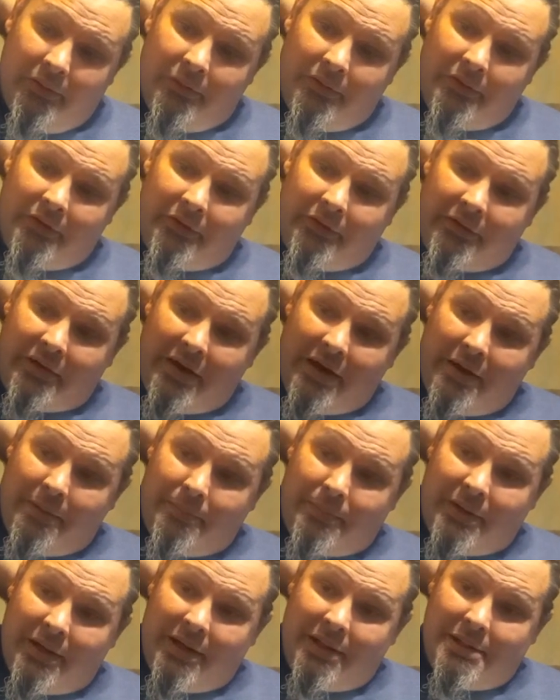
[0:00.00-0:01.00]
What are the
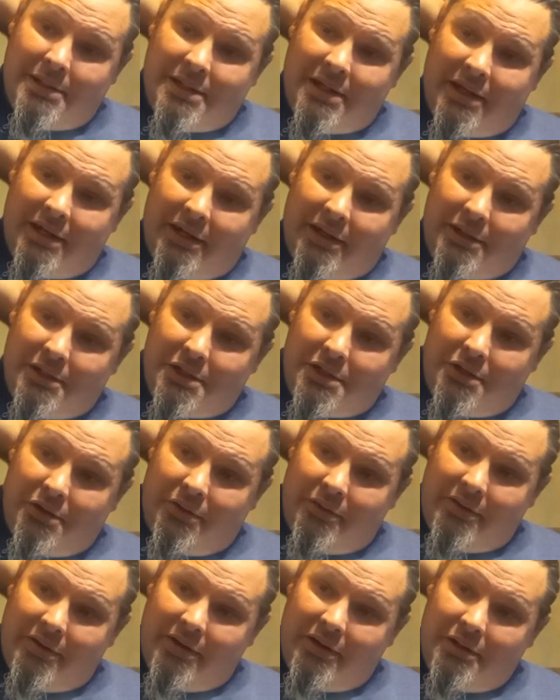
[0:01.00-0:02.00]
campaign settings
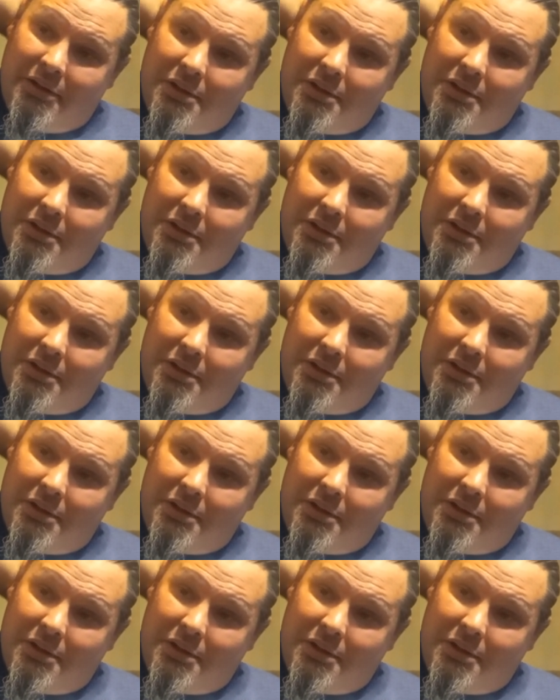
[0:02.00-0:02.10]
do I